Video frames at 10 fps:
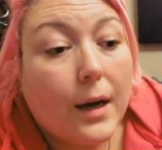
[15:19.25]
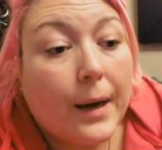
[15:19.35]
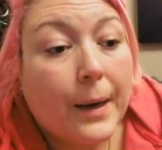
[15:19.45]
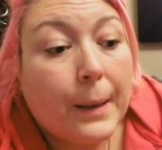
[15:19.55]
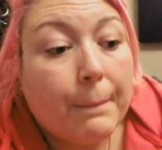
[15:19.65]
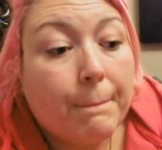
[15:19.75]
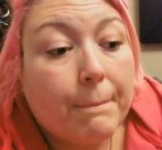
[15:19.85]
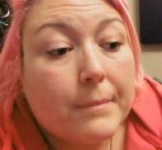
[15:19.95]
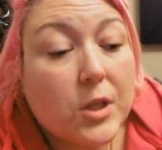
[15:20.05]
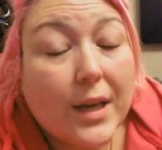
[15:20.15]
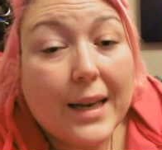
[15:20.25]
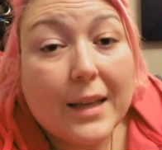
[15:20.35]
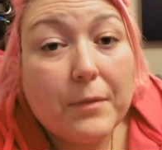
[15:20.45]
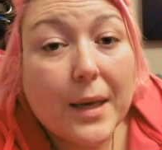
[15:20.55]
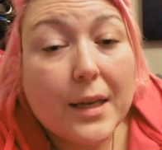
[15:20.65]
Um, so yeah,
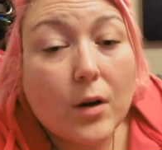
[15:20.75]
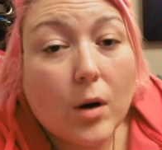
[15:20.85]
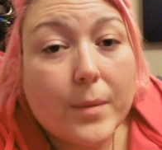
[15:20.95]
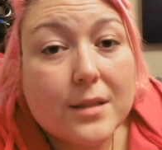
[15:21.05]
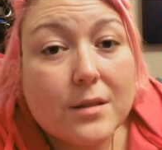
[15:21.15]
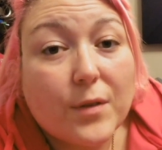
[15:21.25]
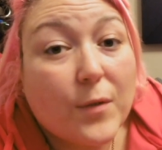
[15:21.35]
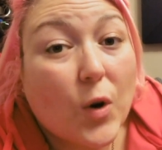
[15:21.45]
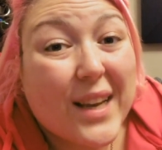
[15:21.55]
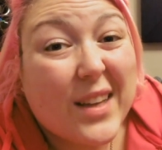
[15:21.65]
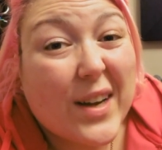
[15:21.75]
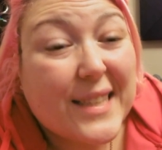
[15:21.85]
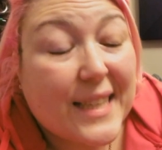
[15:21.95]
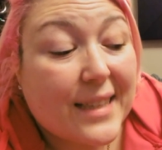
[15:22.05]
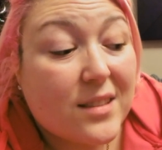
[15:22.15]
leave me any comments if you've got any
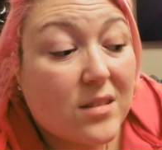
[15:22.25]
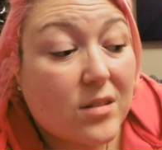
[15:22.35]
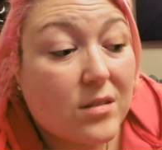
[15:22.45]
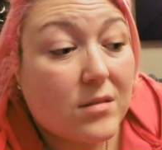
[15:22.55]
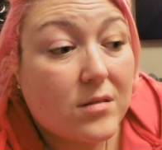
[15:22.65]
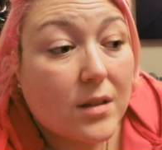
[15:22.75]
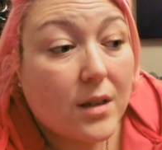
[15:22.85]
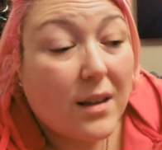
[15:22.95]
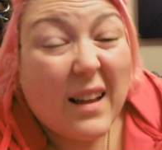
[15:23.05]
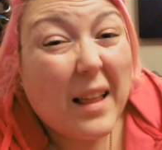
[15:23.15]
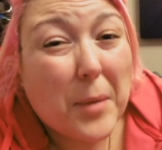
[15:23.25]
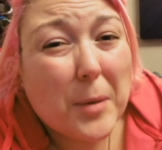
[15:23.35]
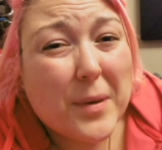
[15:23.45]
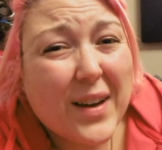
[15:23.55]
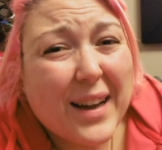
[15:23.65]
ideas, because at the
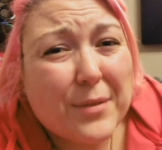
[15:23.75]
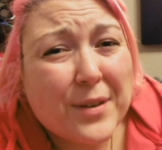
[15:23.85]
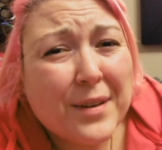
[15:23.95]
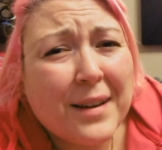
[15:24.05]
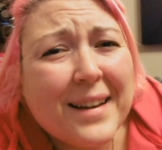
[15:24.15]
moment I haven't.